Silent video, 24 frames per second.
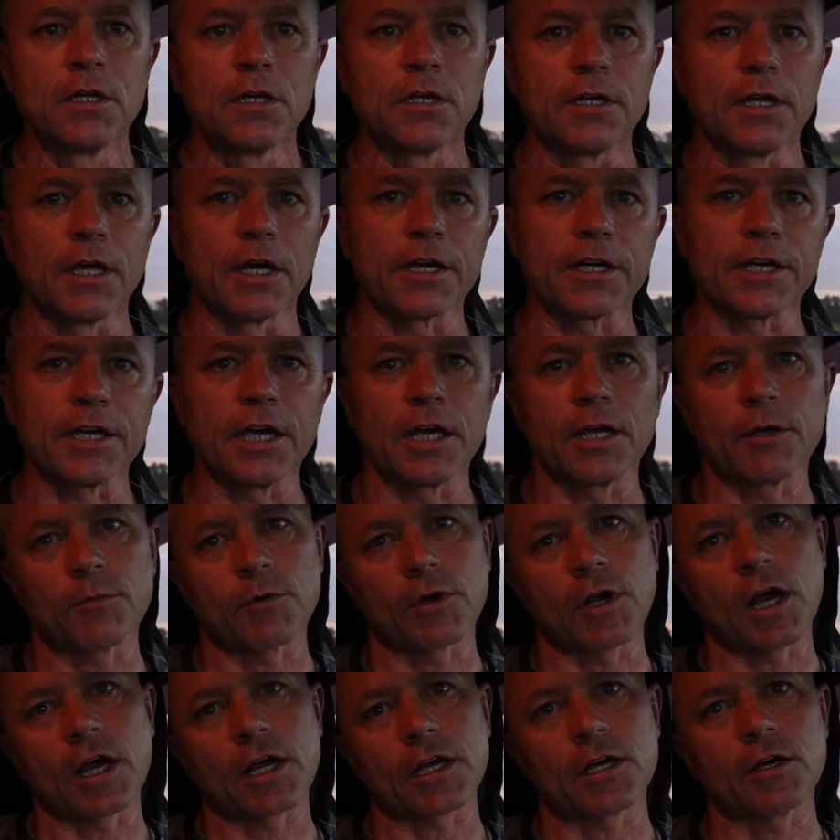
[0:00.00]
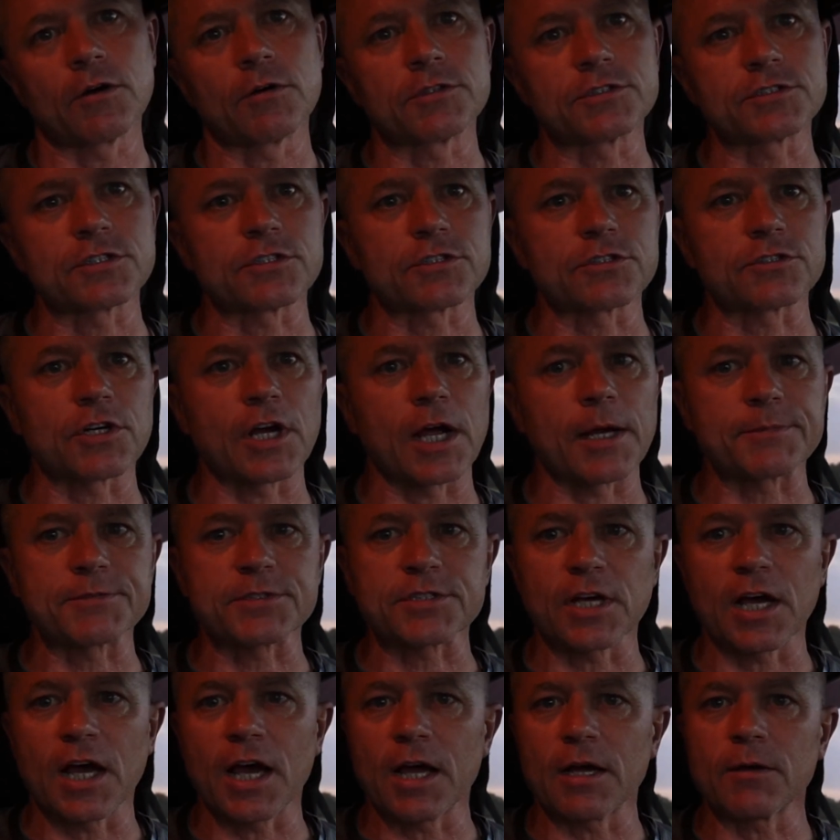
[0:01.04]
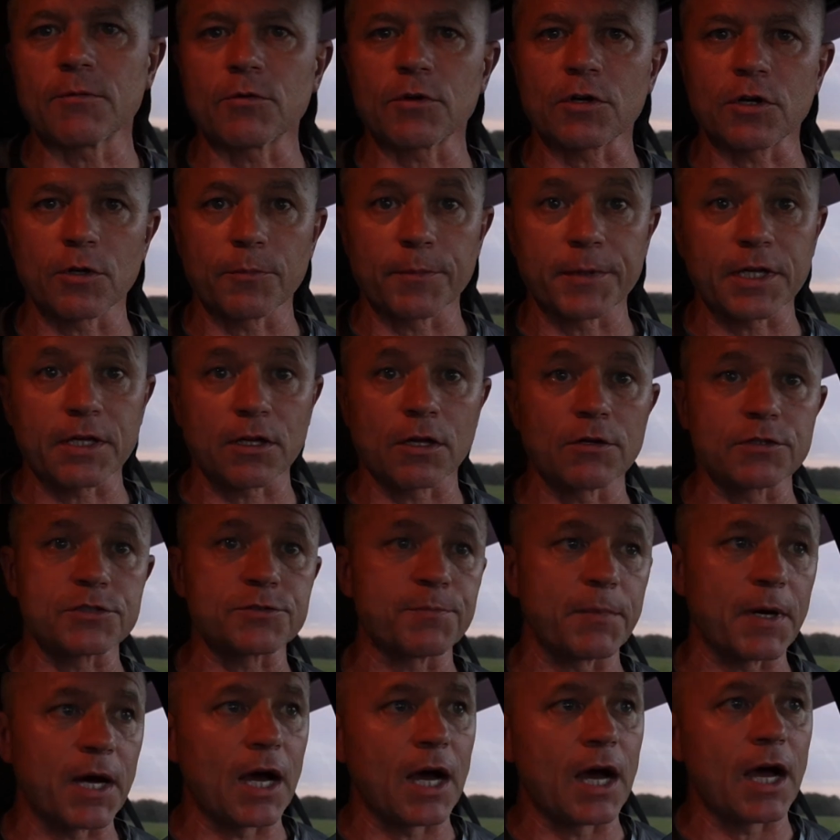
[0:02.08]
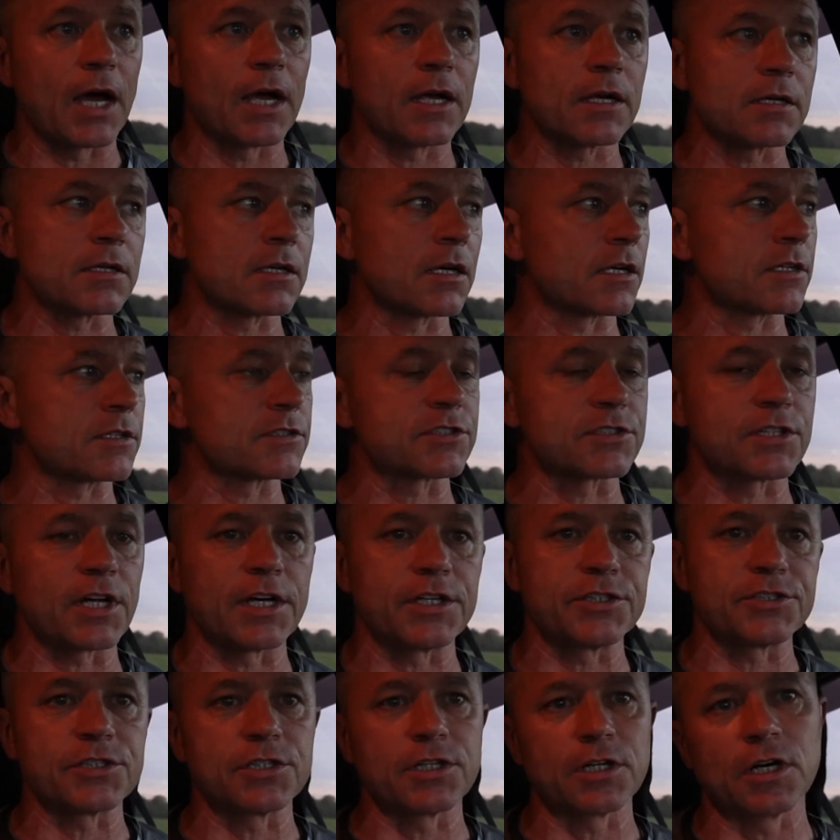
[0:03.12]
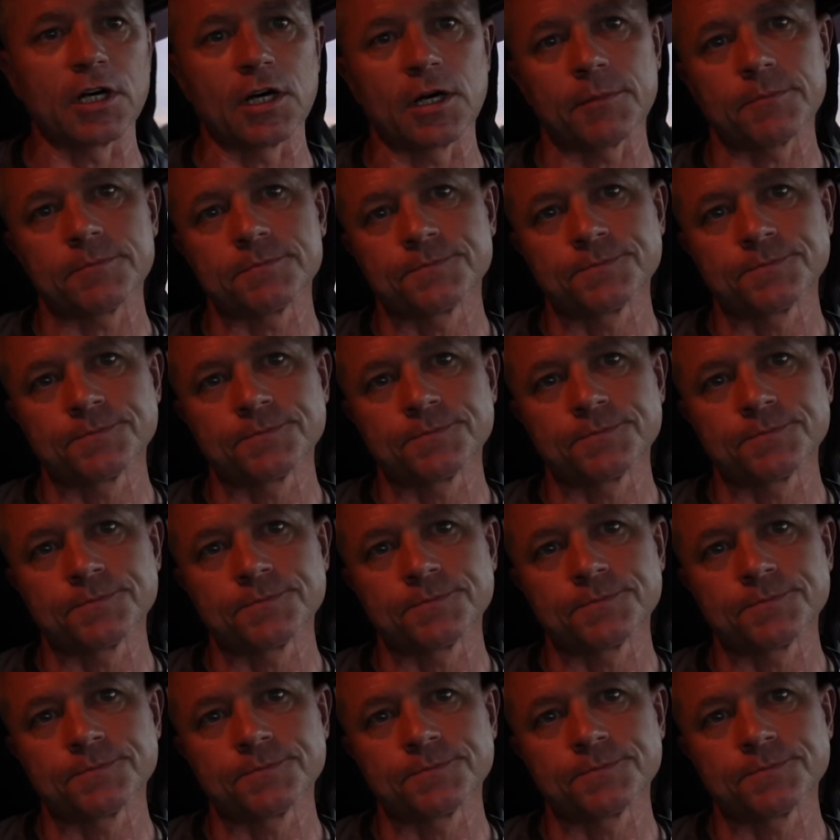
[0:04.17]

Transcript: Now again, we're not going to the trap site. We're going to be close by, kind of staging up.